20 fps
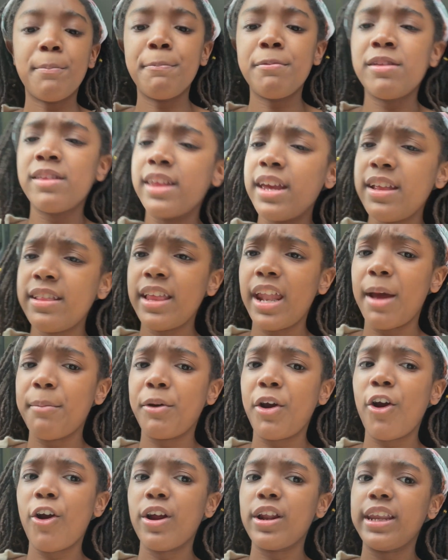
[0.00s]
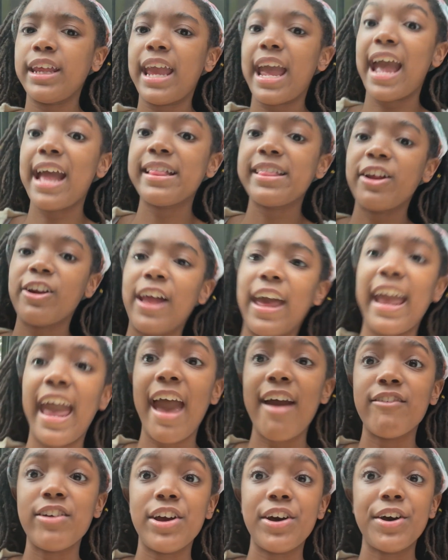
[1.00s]
scene that I'm currently at, they're like
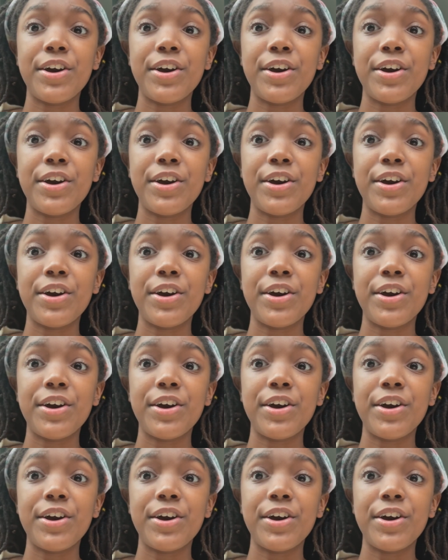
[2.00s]
having a